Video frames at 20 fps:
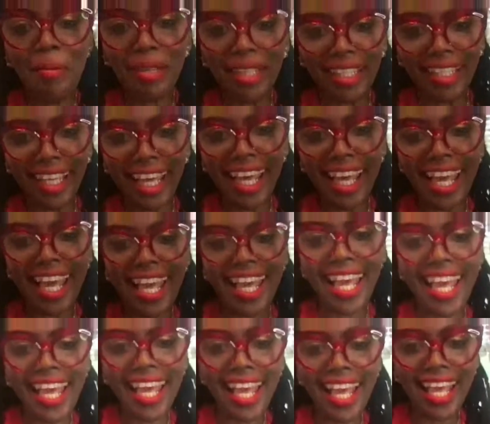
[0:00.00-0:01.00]
time
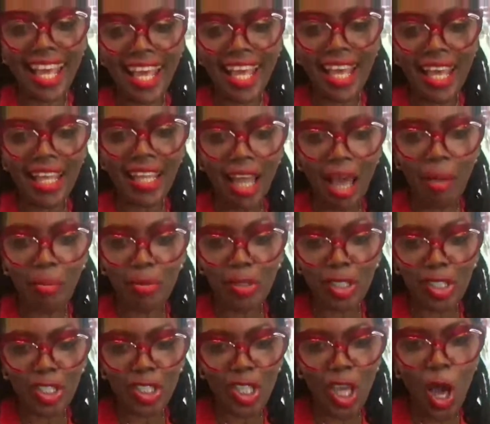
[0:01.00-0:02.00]
again. I'm
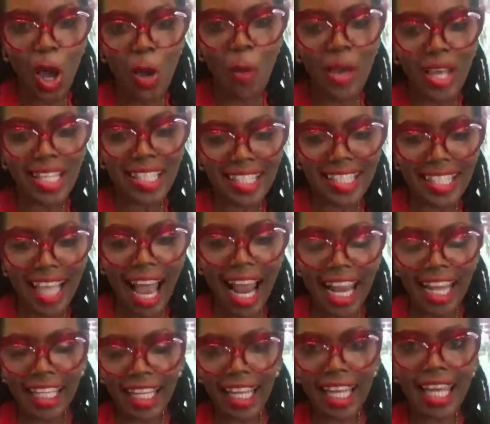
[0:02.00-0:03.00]
so
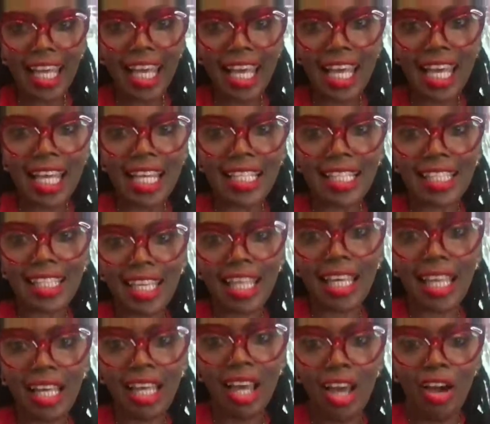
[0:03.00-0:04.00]
excited
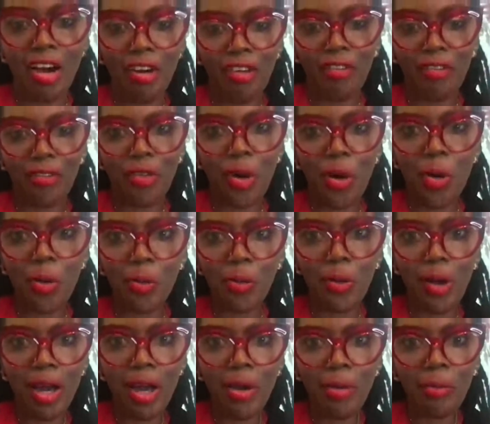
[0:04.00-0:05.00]
for
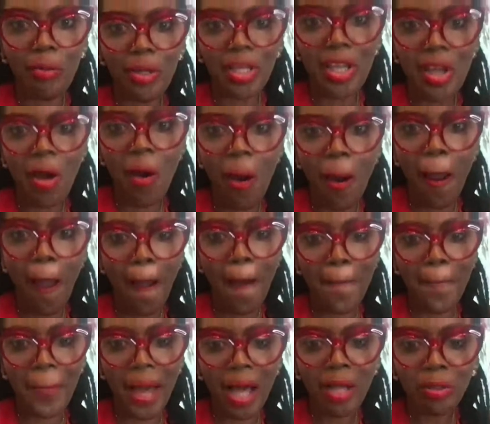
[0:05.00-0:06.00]
what we are
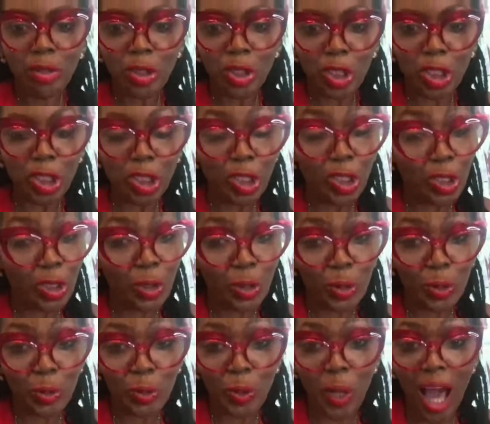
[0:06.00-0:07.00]
about to
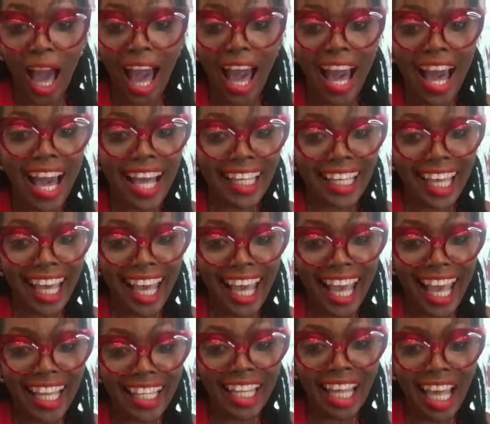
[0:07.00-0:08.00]
do
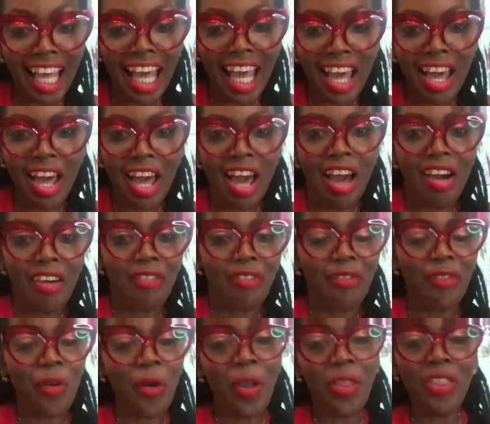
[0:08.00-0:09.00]
again
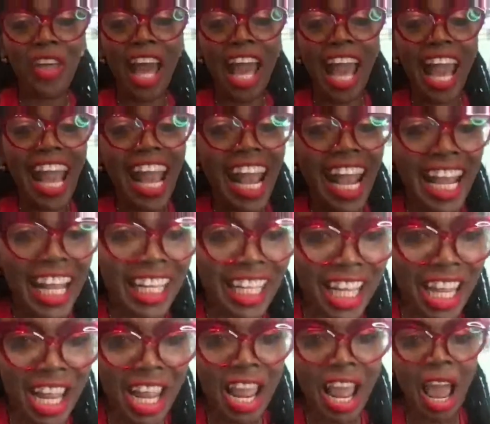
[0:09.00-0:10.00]
for the
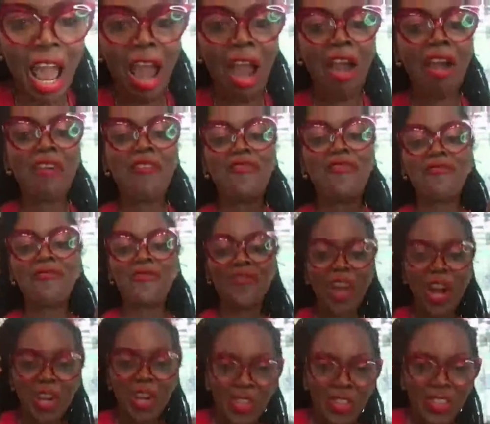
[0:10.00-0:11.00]

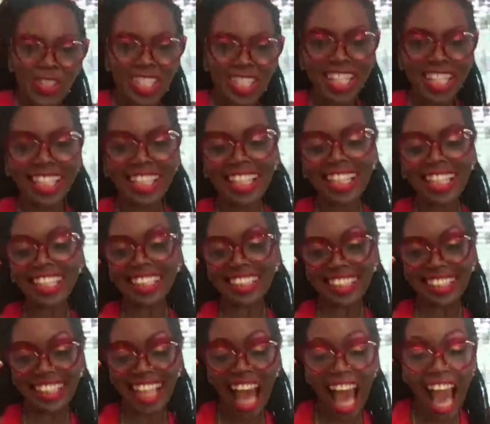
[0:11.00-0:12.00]
81st
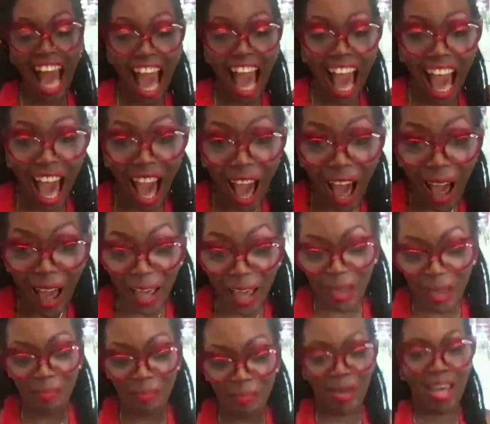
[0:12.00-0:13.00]

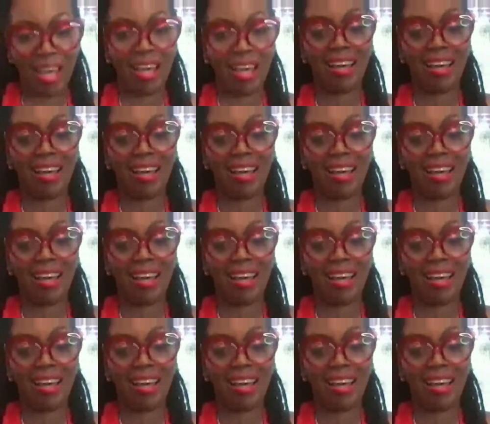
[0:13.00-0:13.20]
time.